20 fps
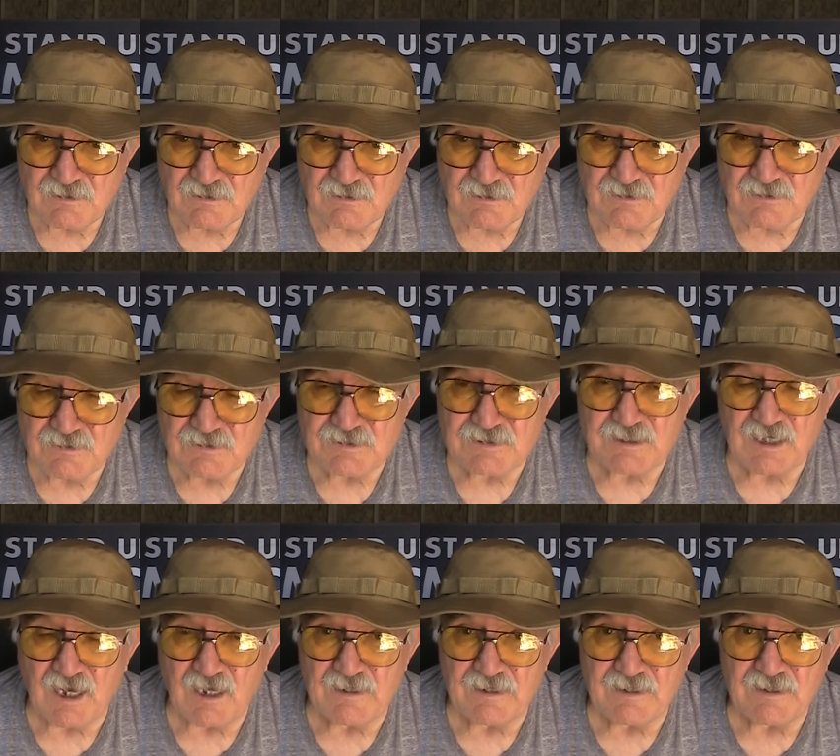you know,
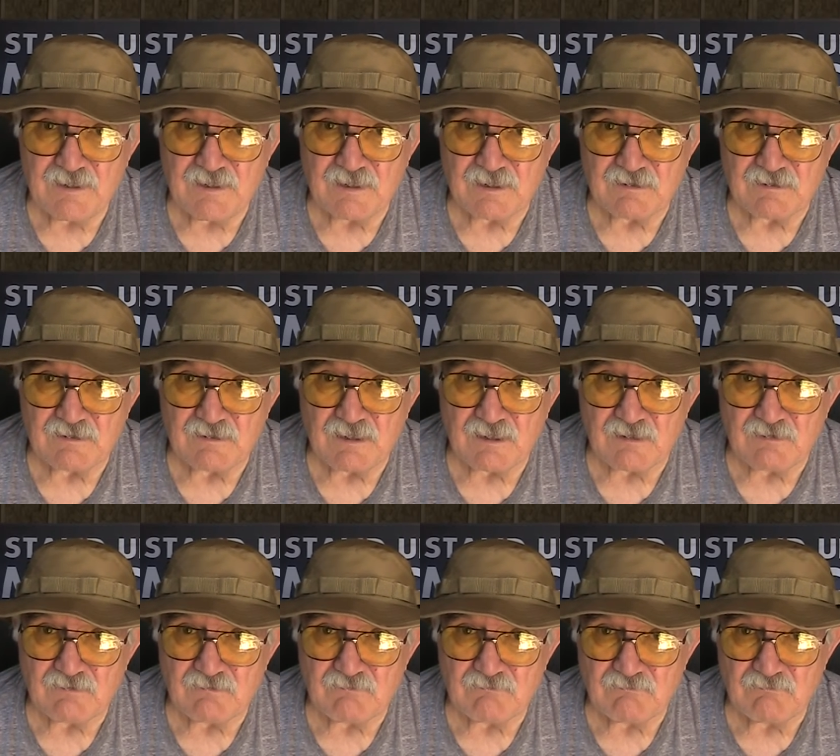sod hut that
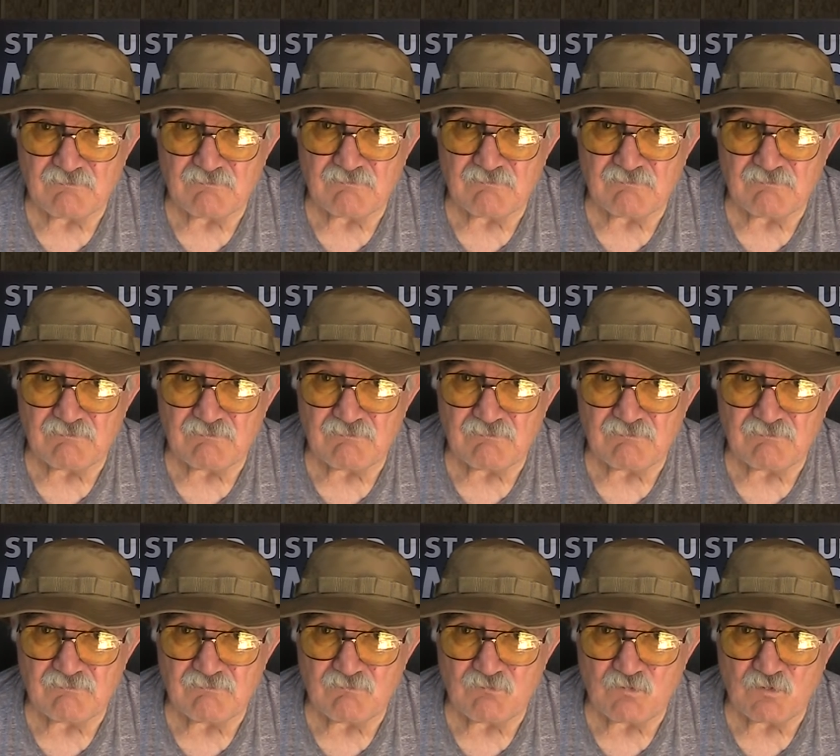
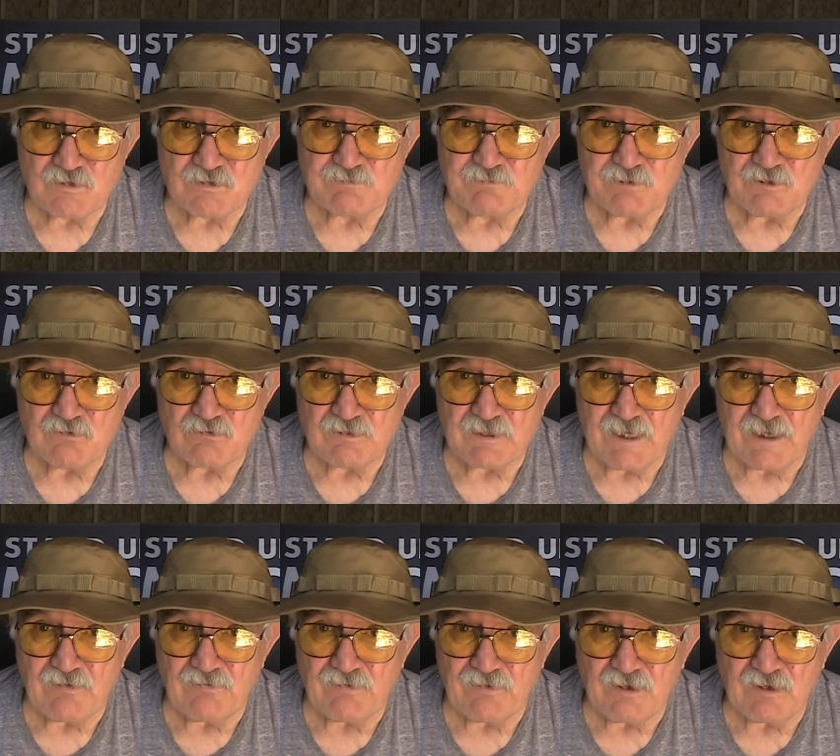was built
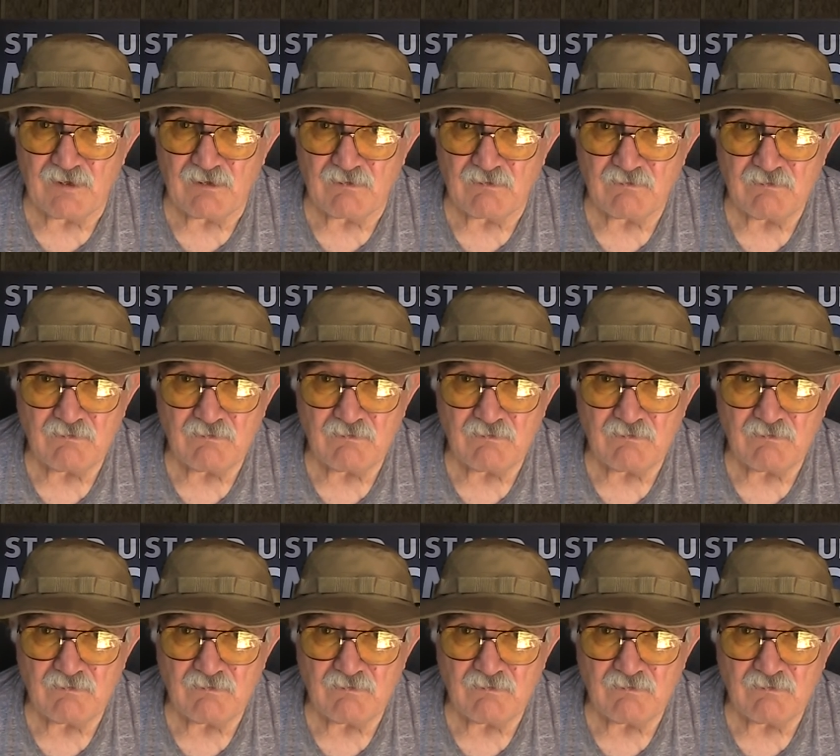down there